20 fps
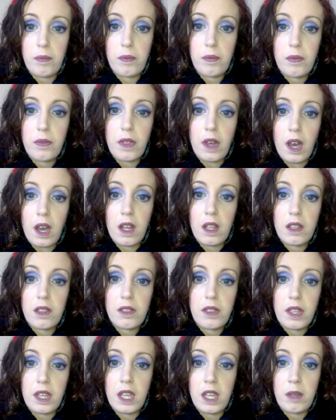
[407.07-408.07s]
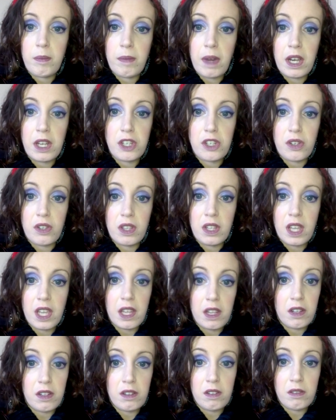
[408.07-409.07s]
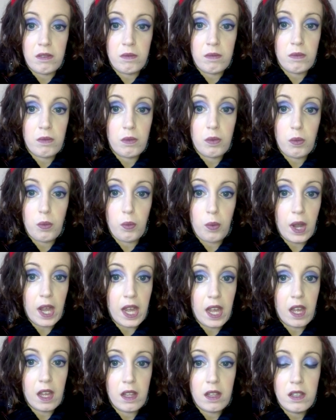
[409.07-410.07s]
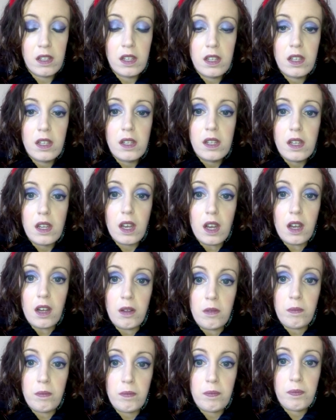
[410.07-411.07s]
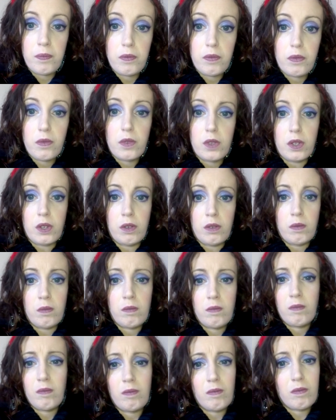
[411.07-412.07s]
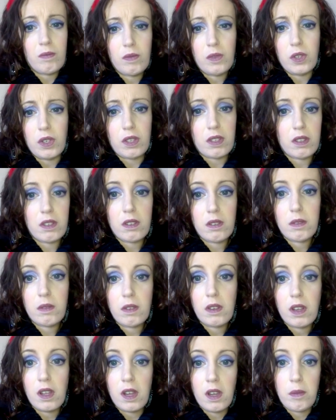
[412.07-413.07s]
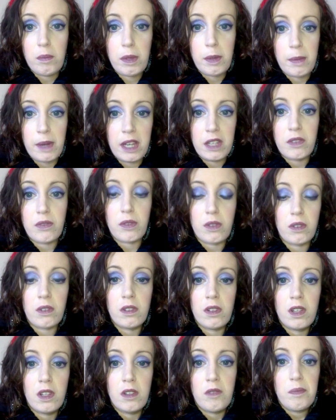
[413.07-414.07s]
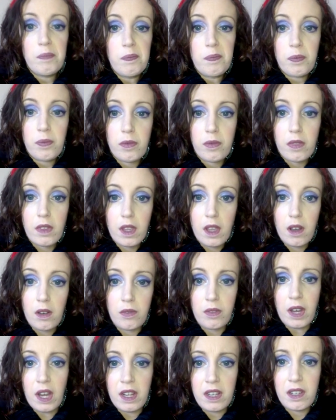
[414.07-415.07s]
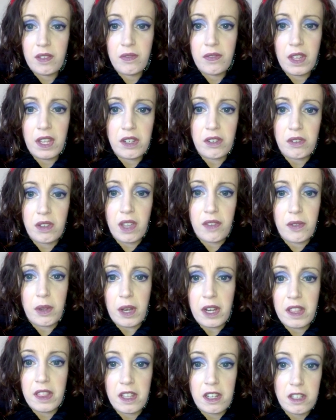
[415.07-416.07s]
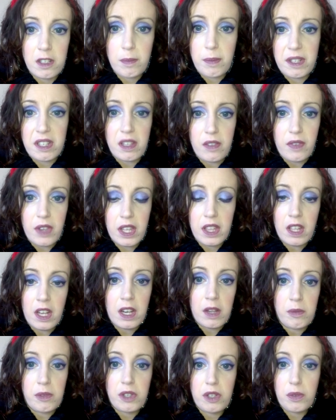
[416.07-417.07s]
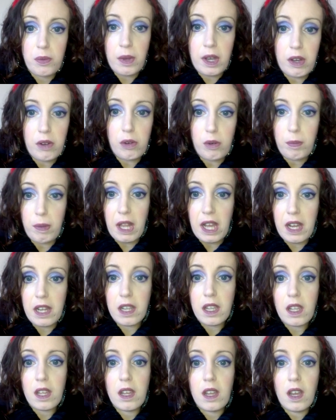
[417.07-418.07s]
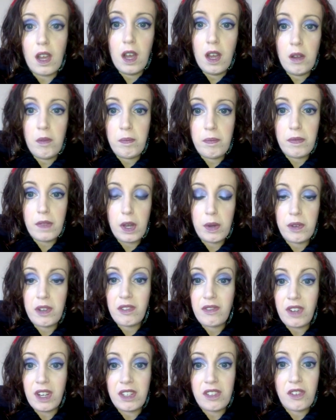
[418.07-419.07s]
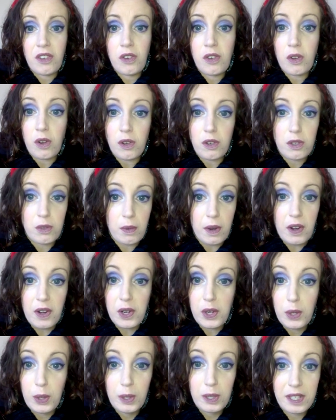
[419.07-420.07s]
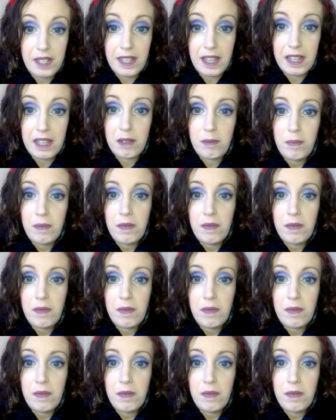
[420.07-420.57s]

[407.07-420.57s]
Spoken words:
that the manager and the kitten wear, so just be mindful of that. And if they don't give you anything specific, then I would just wear all black. I would advise not to wear a corset